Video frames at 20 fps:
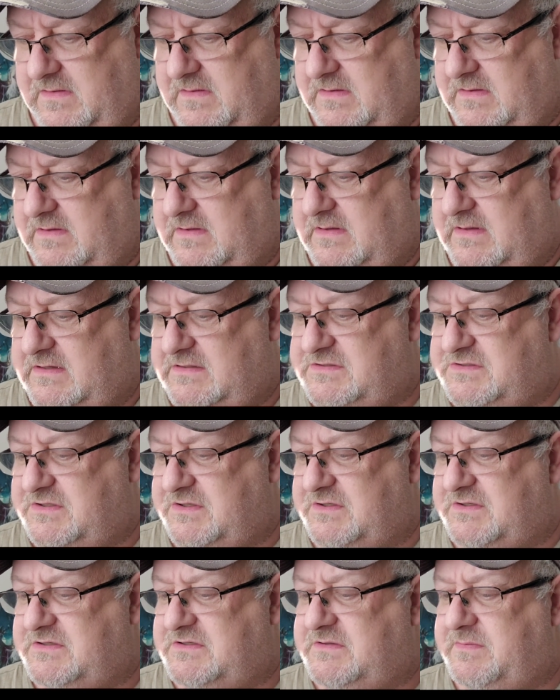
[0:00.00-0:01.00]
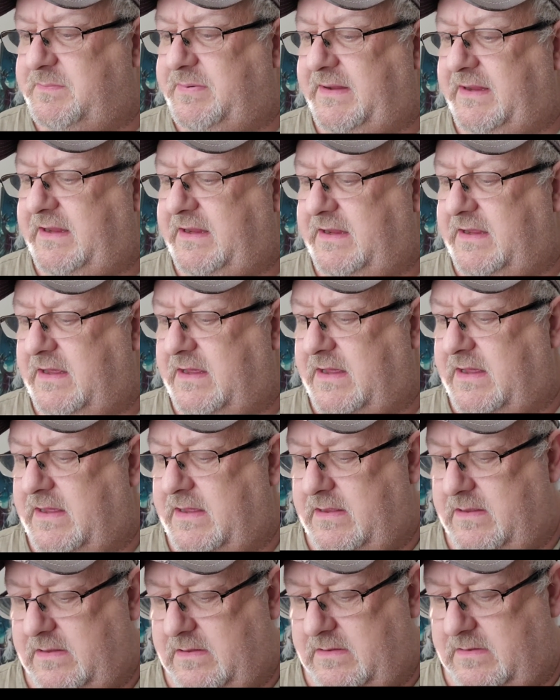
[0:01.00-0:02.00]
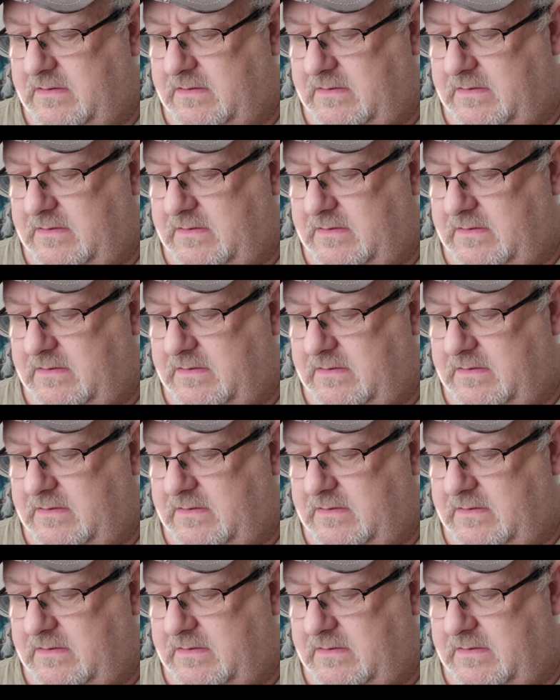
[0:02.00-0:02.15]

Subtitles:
This looks to be, I'm